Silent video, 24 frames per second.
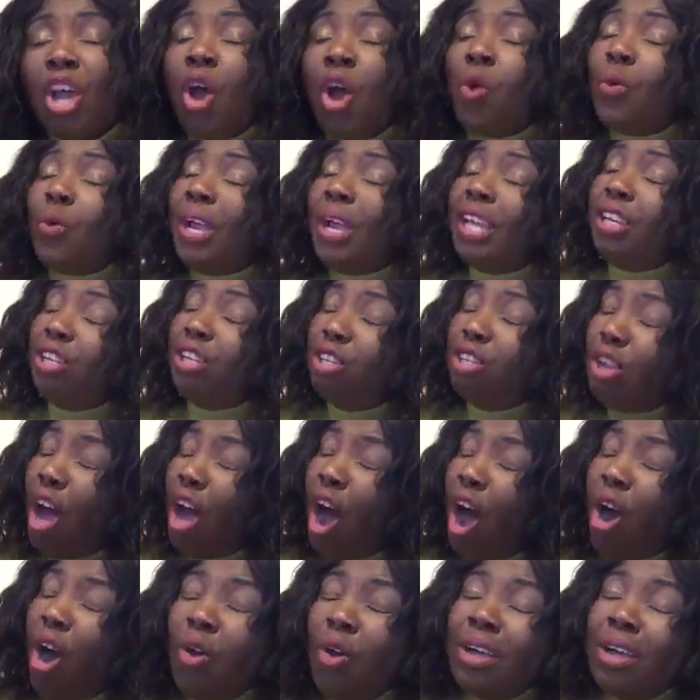We
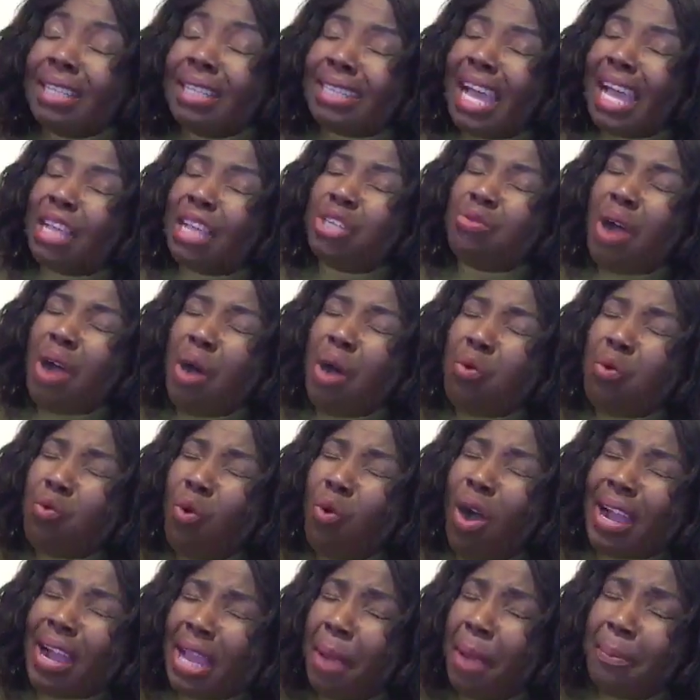know that you are
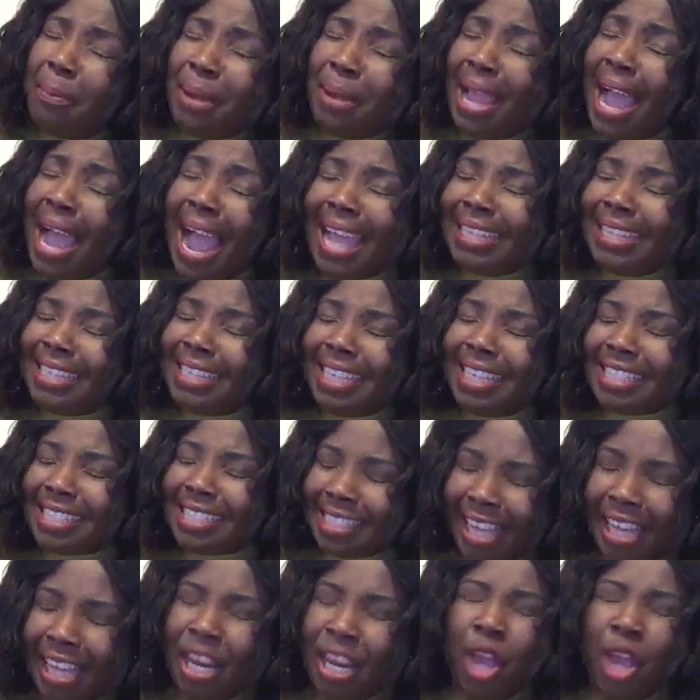walking behind the
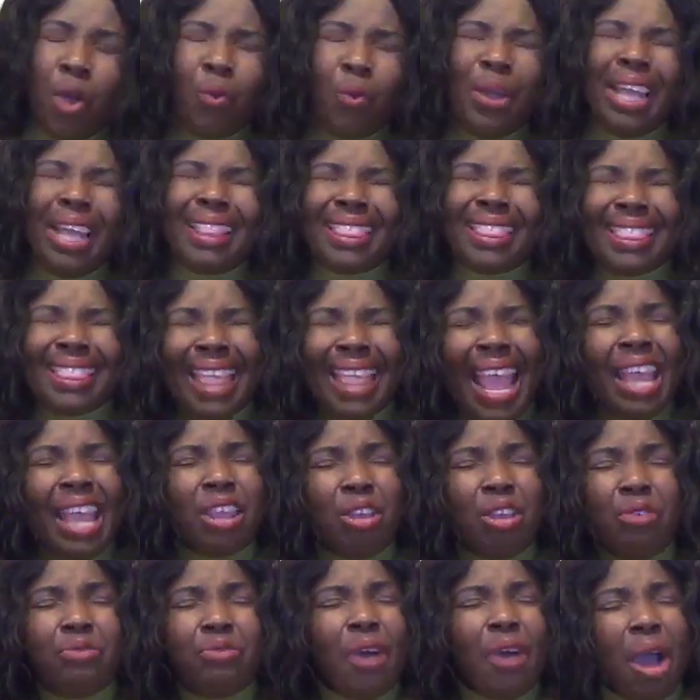scene. We thank
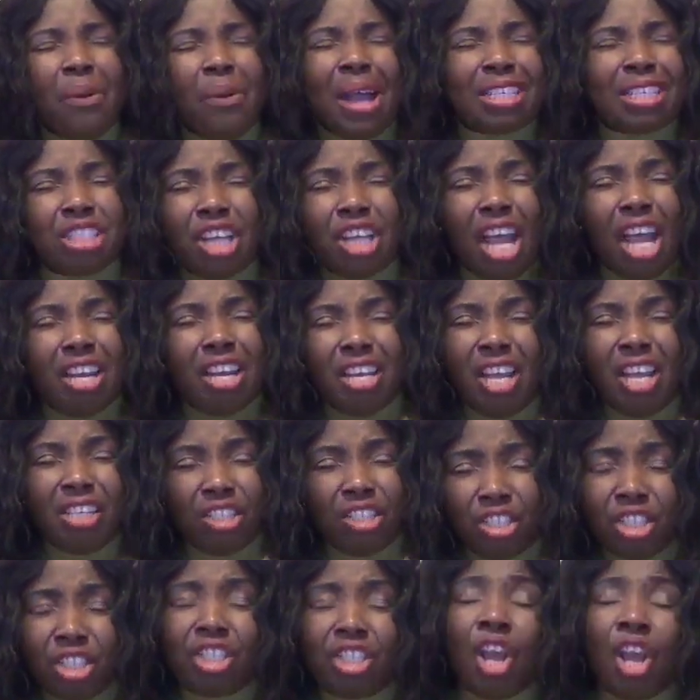you for our
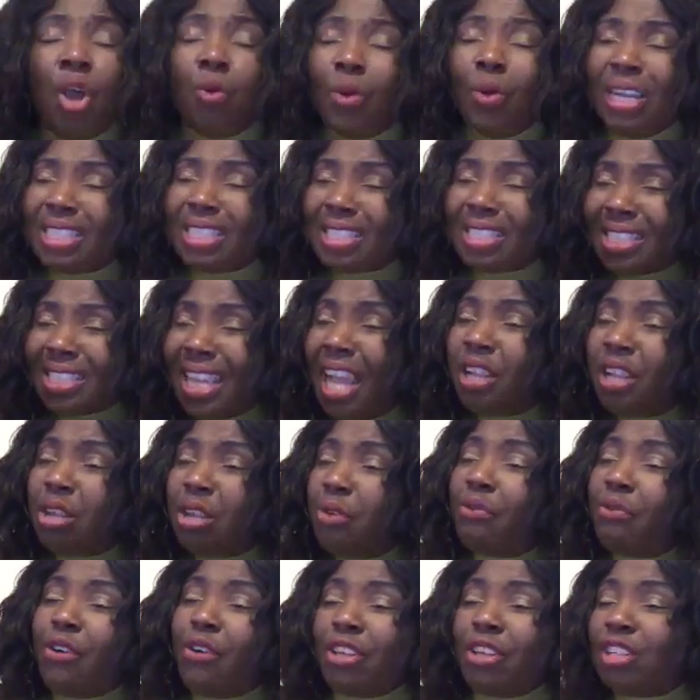challenges. We thank you
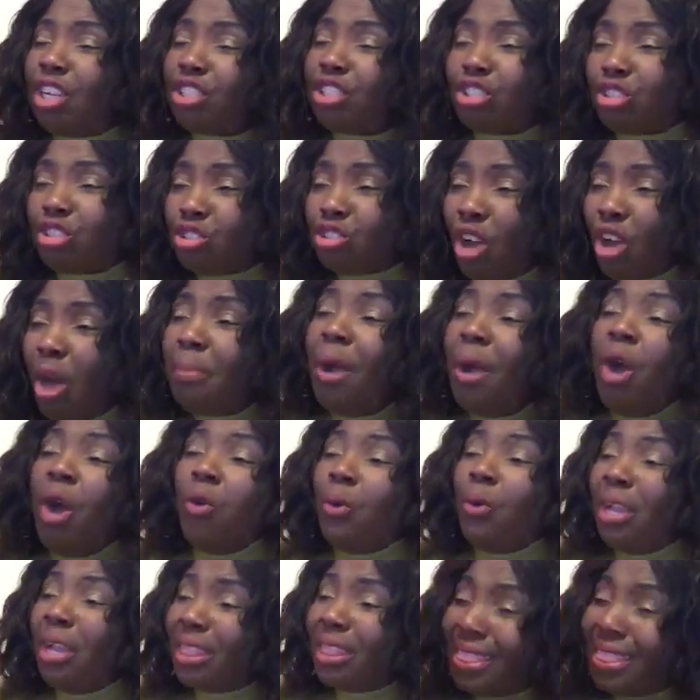for the storm.
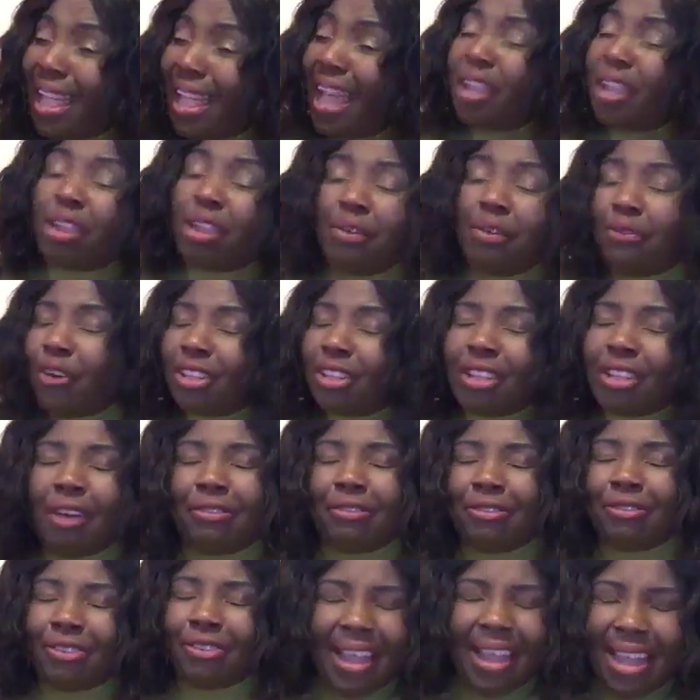We thank you for the
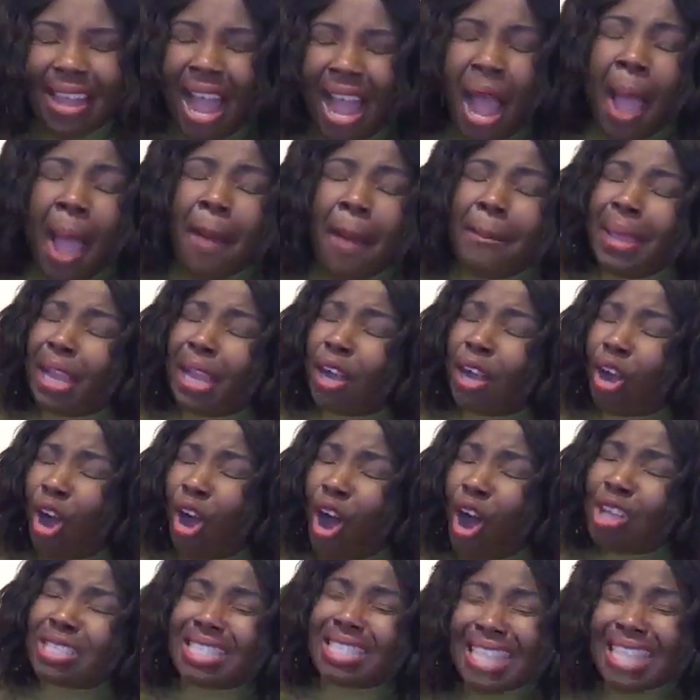fire,
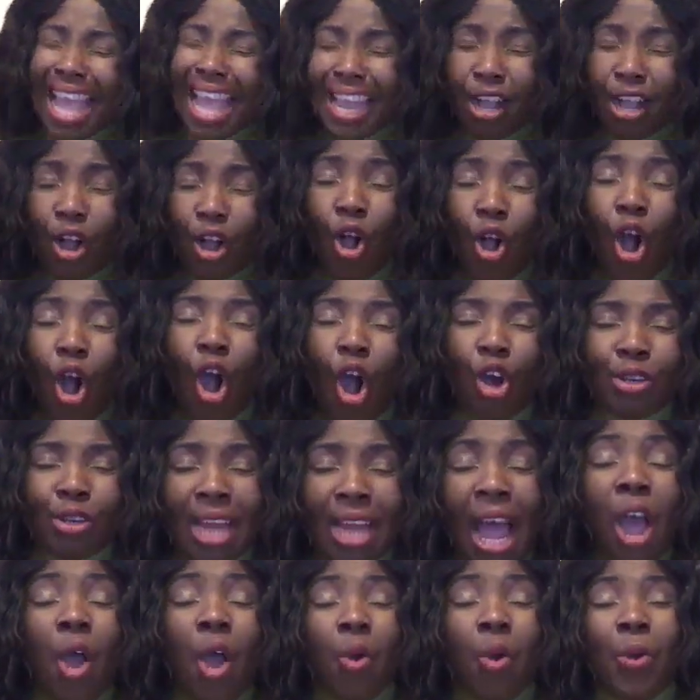because like gold,
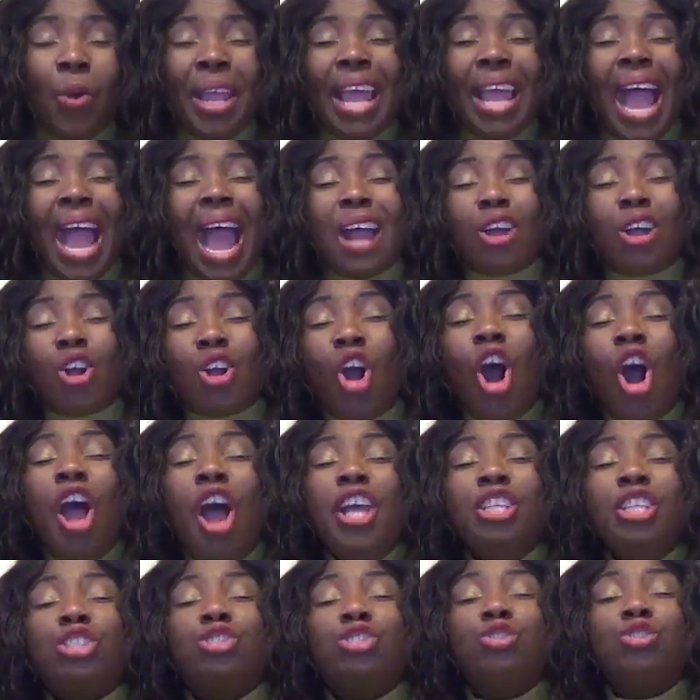we are
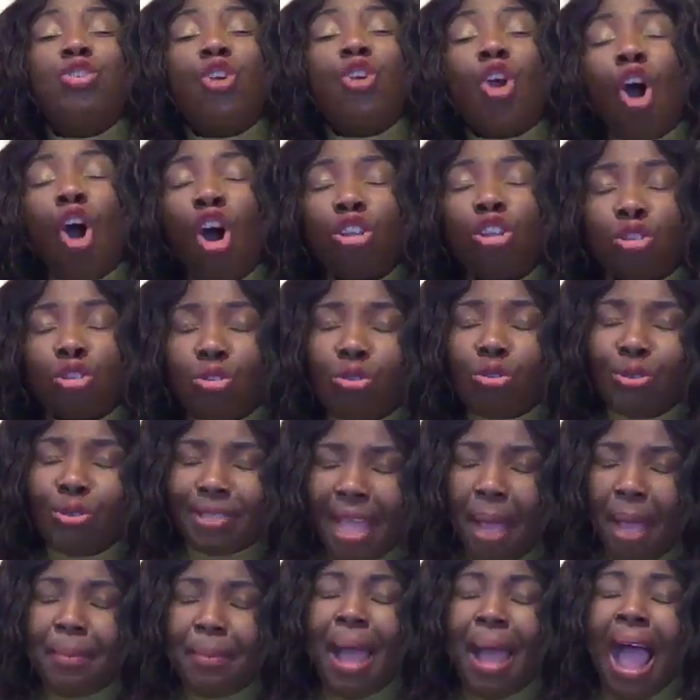going to go through
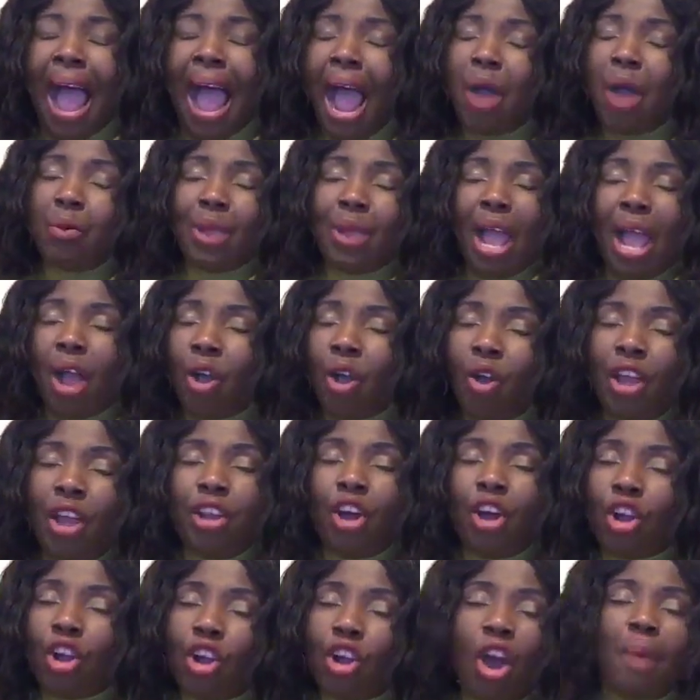them, and we are going
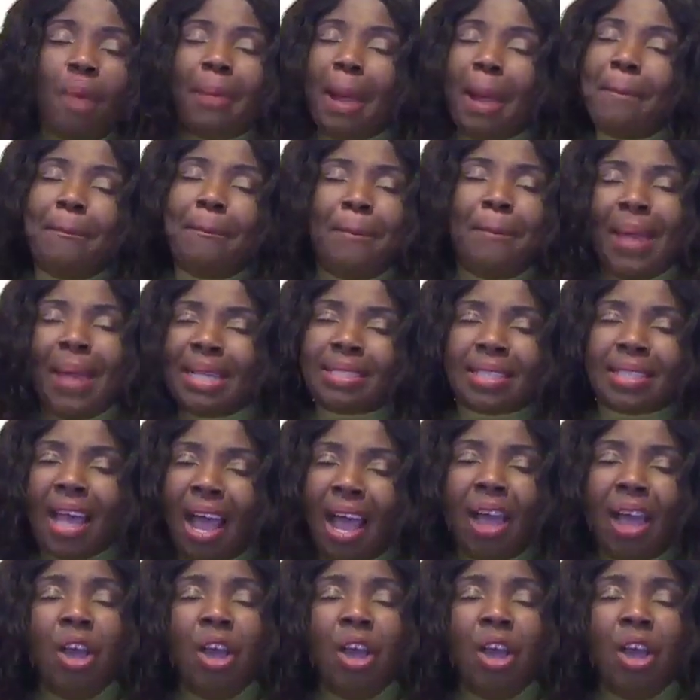to come out better.